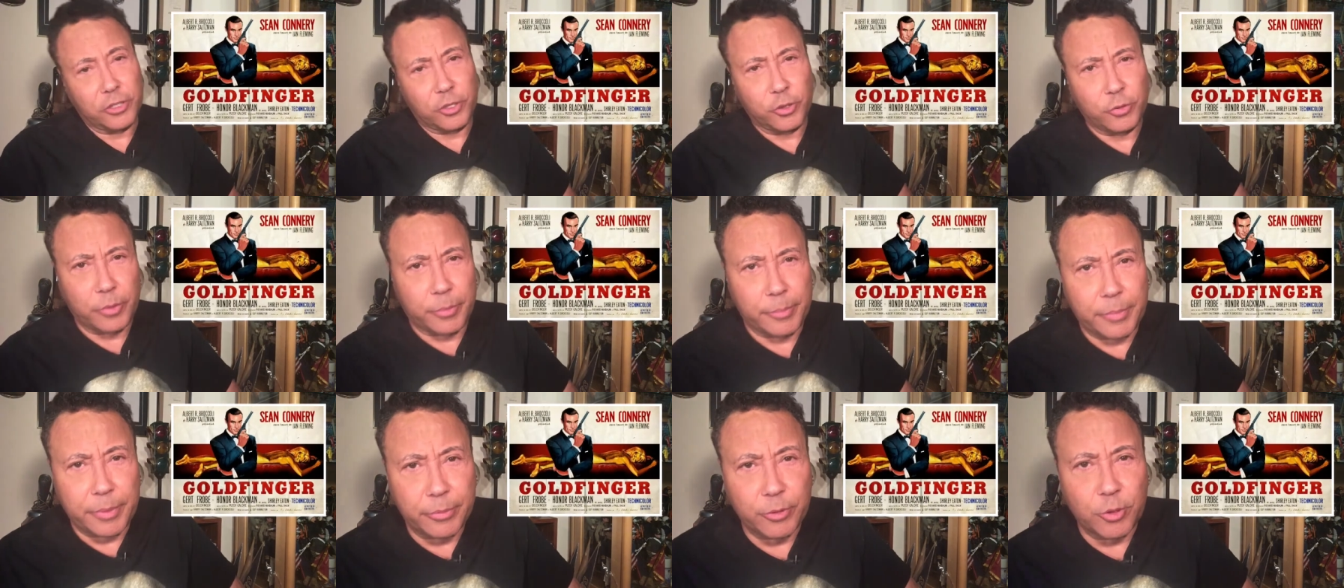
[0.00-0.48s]
You
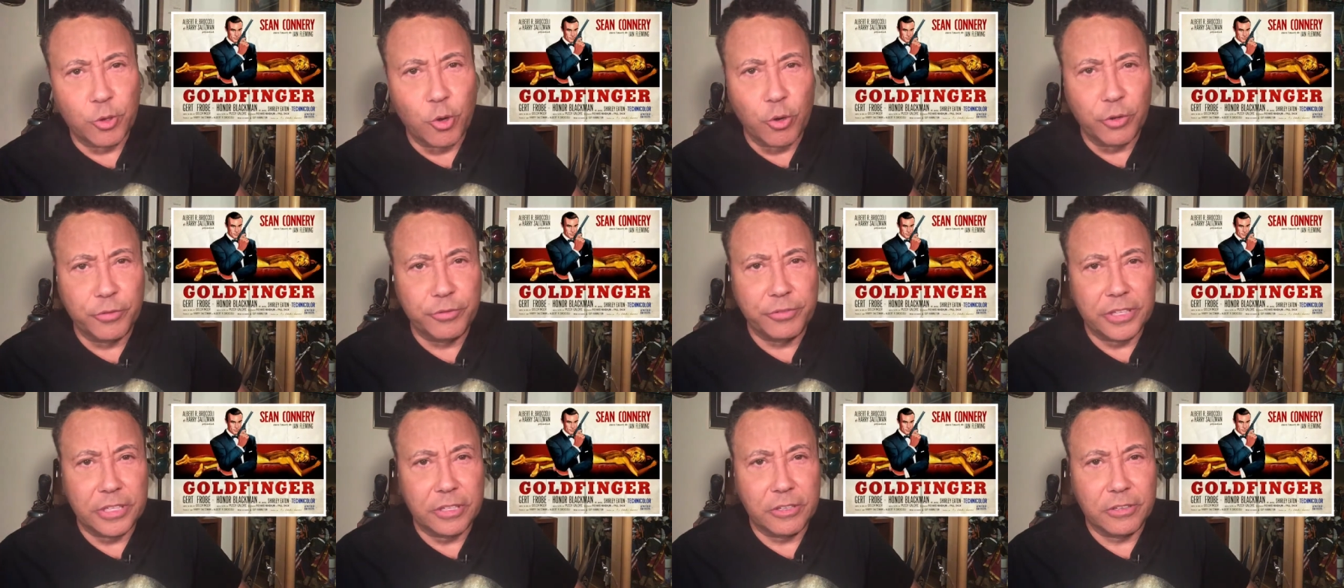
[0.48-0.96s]
remember
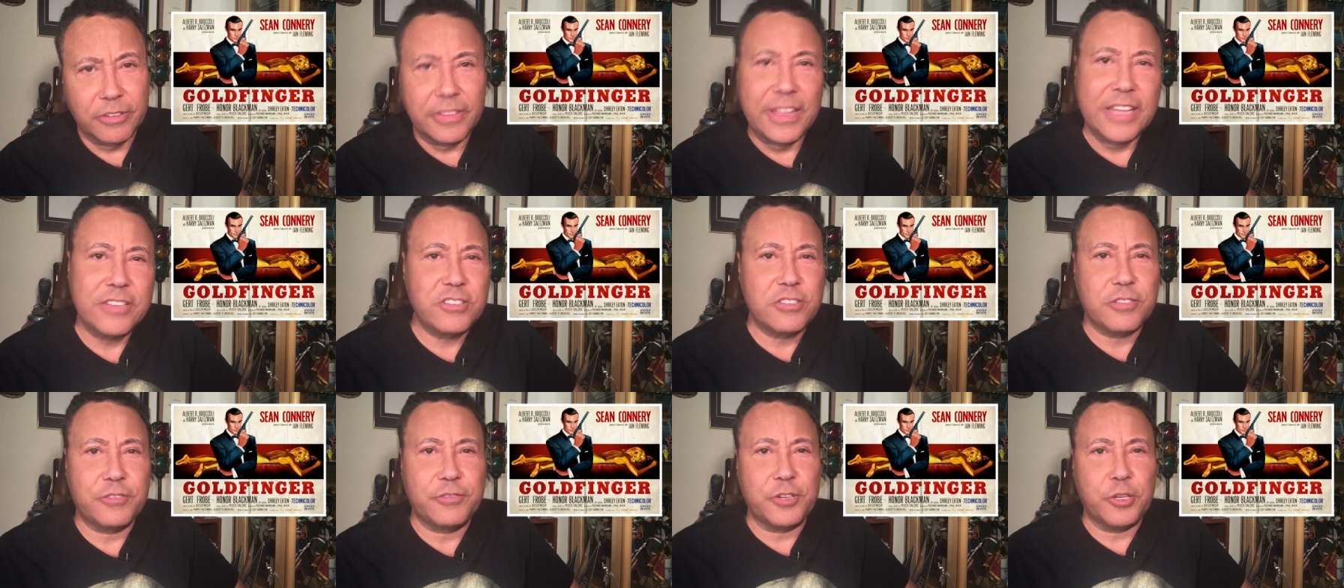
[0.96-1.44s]
Goldfinger?
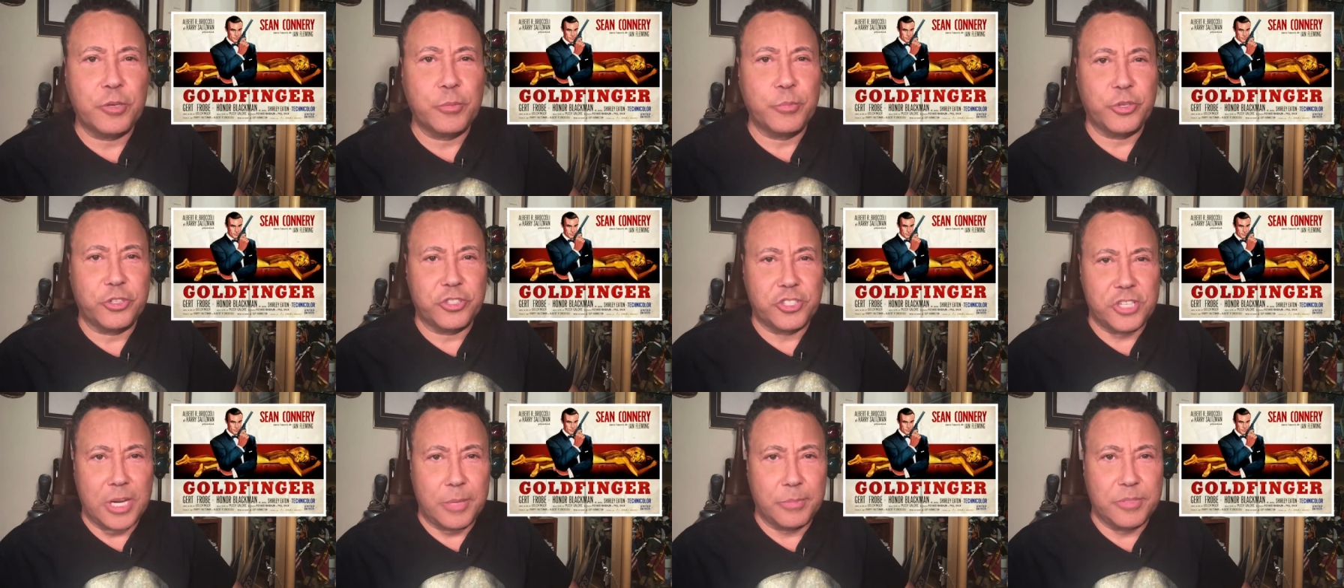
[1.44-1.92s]
That's the film
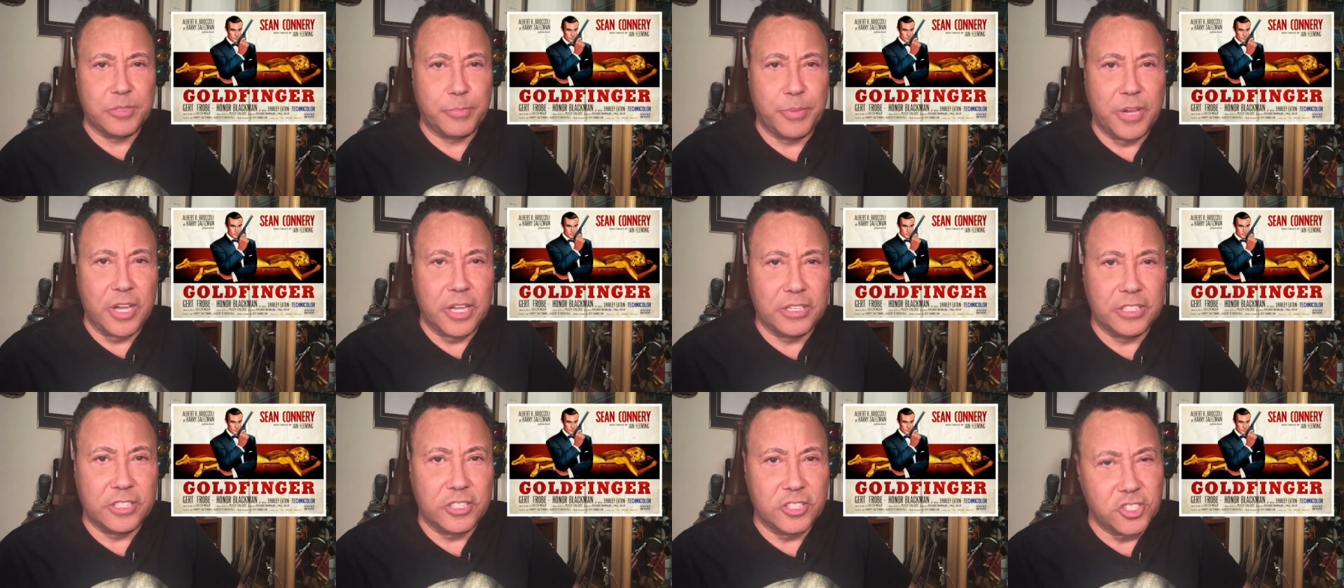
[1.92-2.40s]
where James
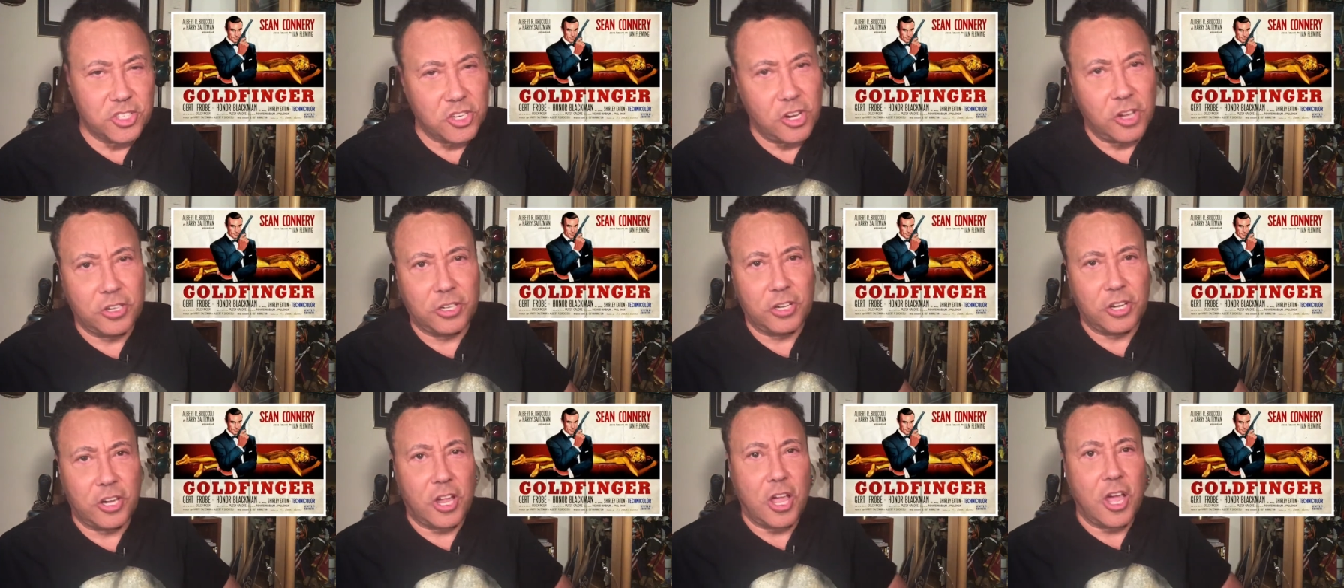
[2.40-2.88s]
Bond and
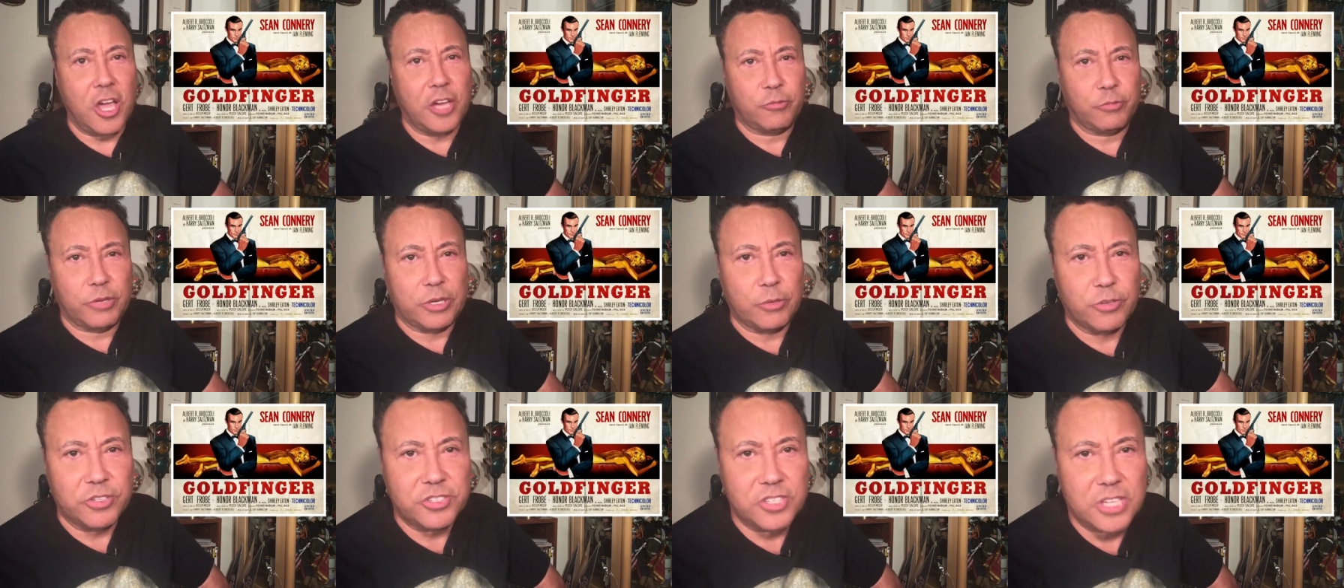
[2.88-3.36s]
Sean
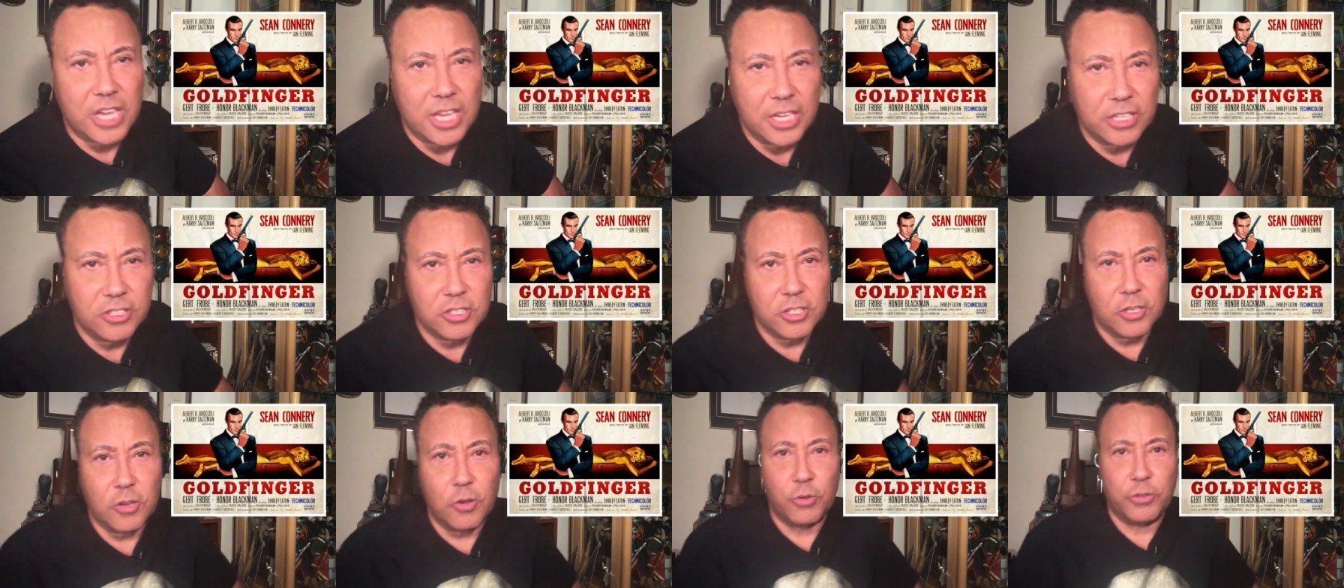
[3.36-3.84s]
Connery were
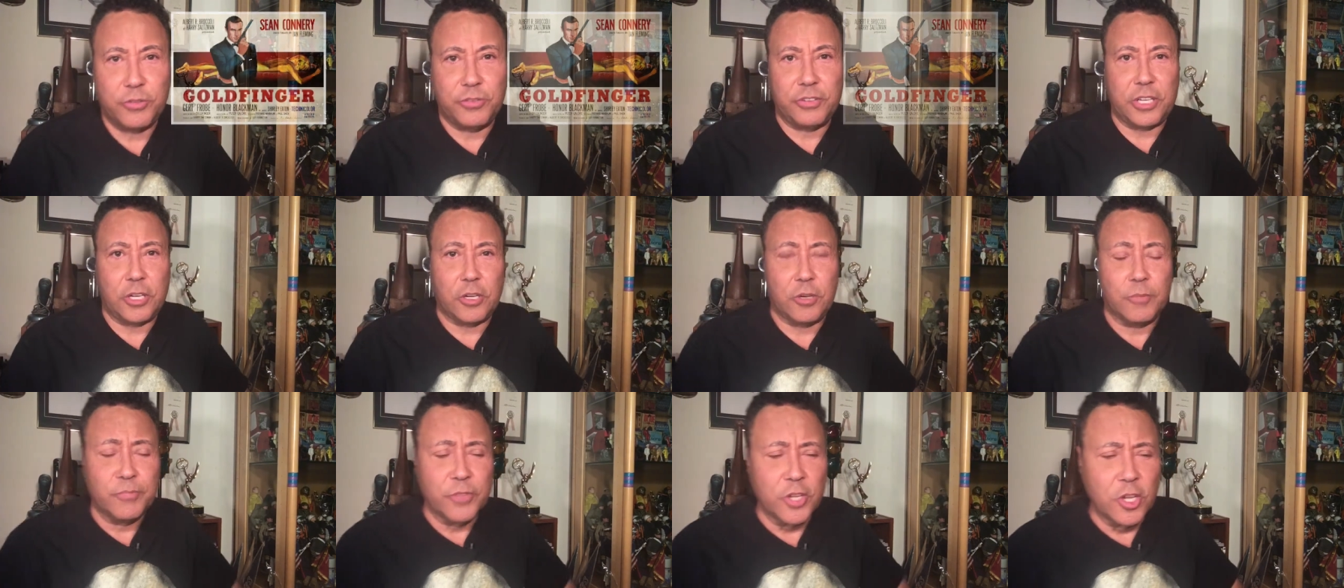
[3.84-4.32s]
saying to
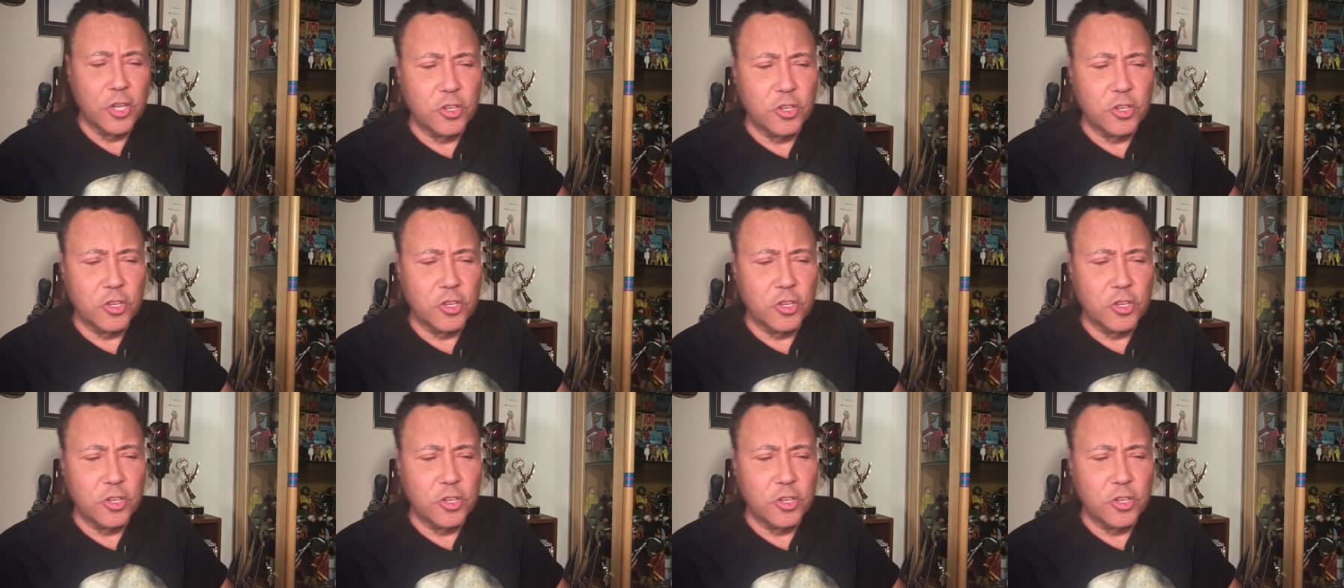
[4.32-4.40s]
Goldfinger,